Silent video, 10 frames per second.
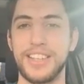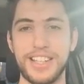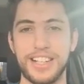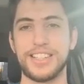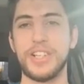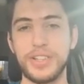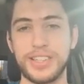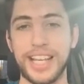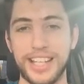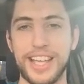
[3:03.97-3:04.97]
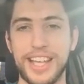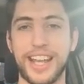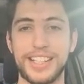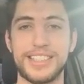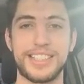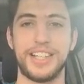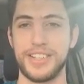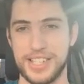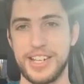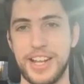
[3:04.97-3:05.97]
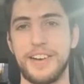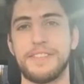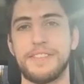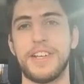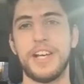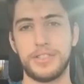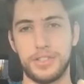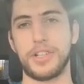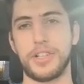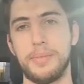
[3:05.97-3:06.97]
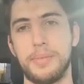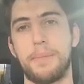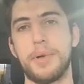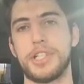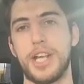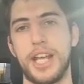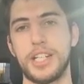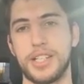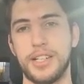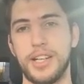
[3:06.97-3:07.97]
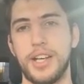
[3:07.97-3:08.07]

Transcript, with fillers: No, no thank you that I can tell you is enough to show you my appreciation